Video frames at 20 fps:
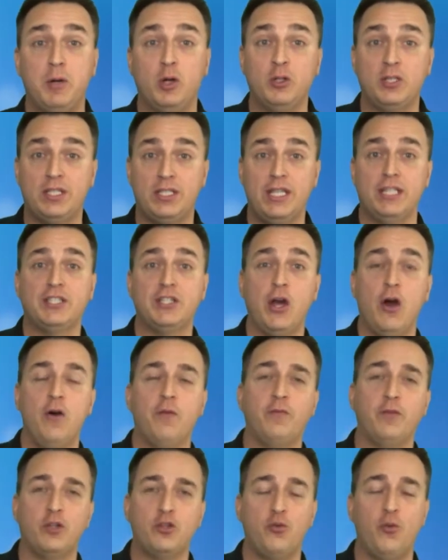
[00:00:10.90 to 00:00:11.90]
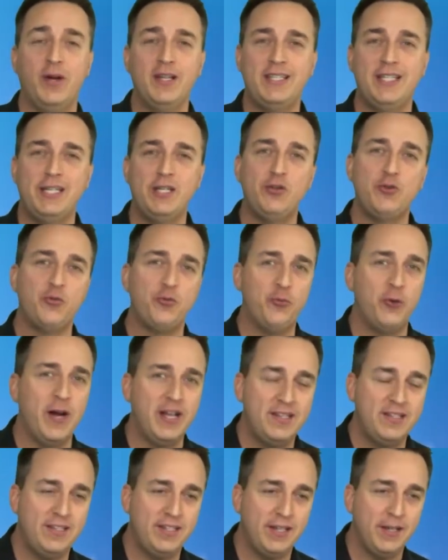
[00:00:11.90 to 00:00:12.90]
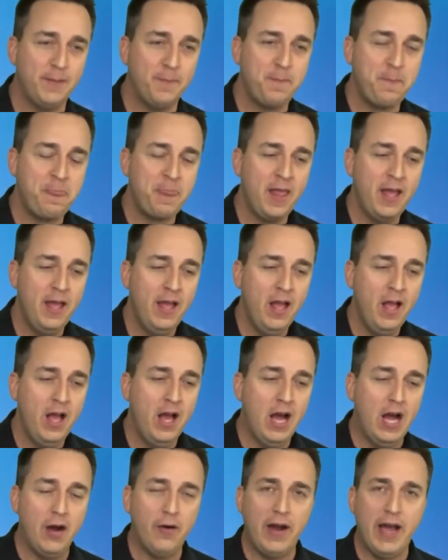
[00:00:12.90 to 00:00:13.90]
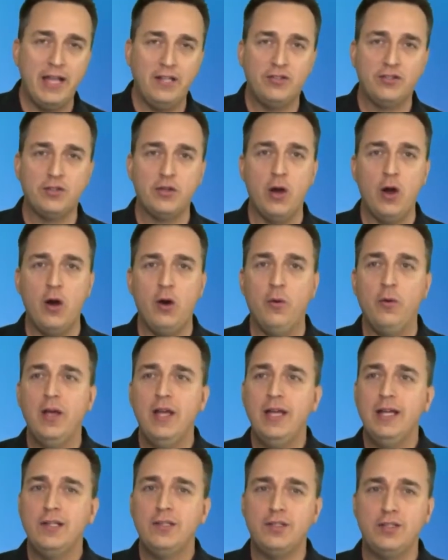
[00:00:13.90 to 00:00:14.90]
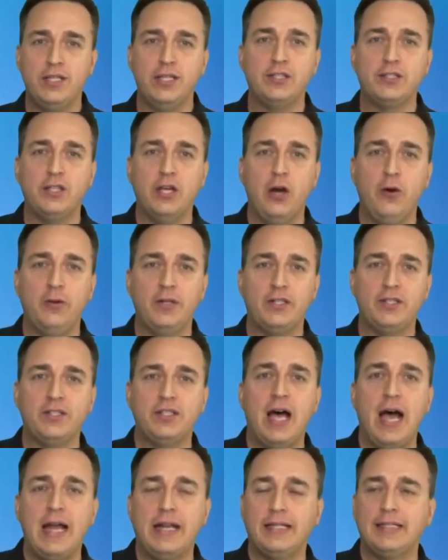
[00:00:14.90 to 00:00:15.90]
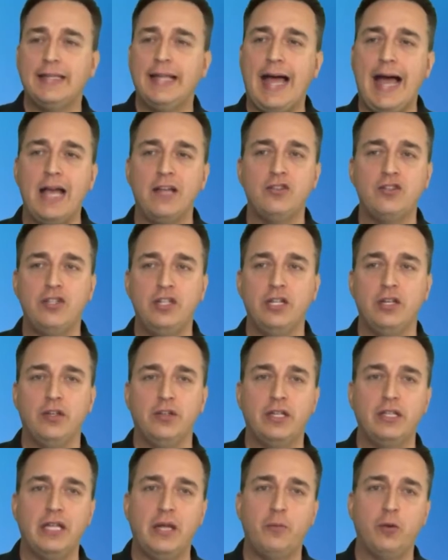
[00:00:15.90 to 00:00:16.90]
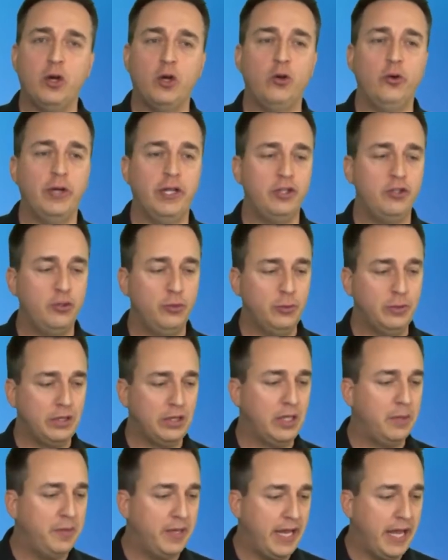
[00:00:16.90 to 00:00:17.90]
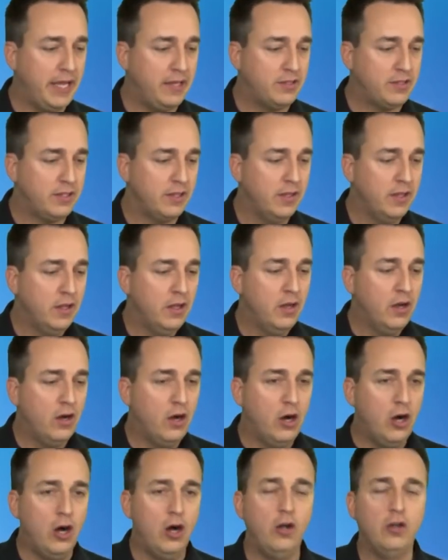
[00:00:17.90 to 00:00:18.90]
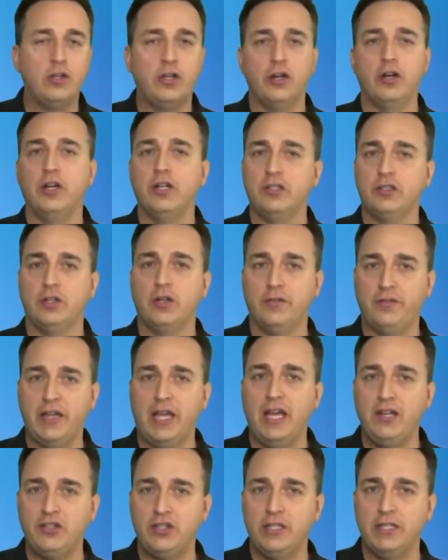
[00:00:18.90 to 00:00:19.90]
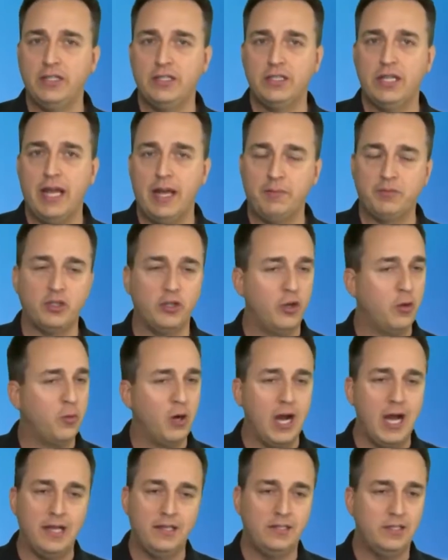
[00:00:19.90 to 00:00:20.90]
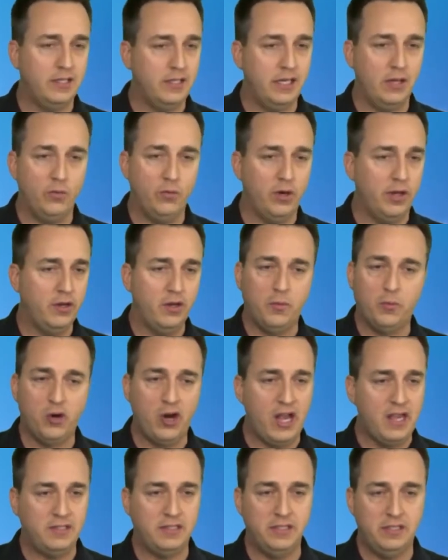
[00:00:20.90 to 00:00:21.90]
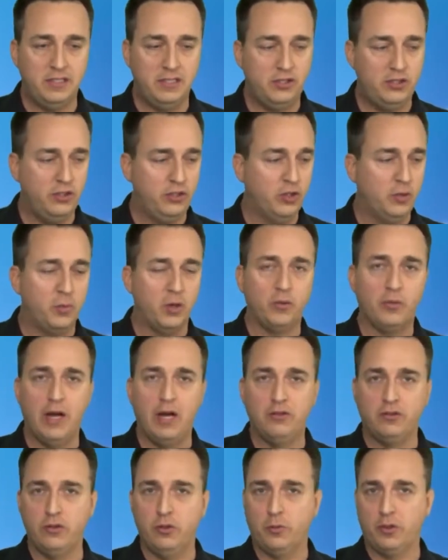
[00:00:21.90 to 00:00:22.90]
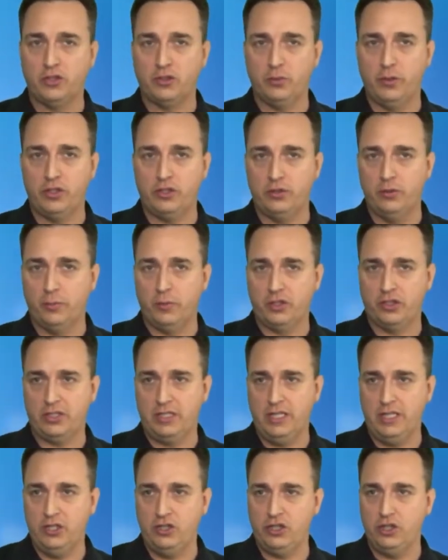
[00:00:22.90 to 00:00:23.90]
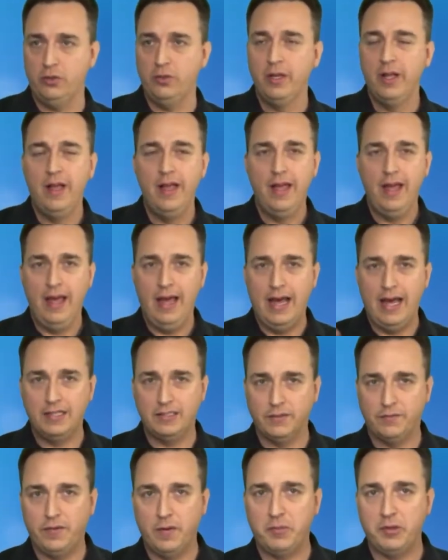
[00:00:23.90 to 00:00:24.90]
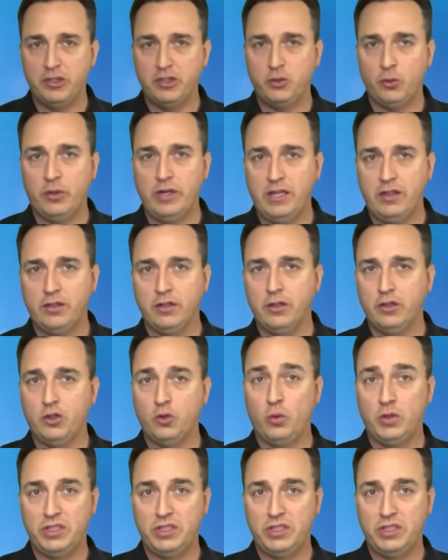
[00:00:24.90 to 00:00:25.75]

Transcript: about Cisco for 2020. All right, so Cisco decided last year that they were going to eliminate all current certification exams. So no more ICND1, no more ICND2, no more route, no more switch, no more T-shoot as of February 23rd,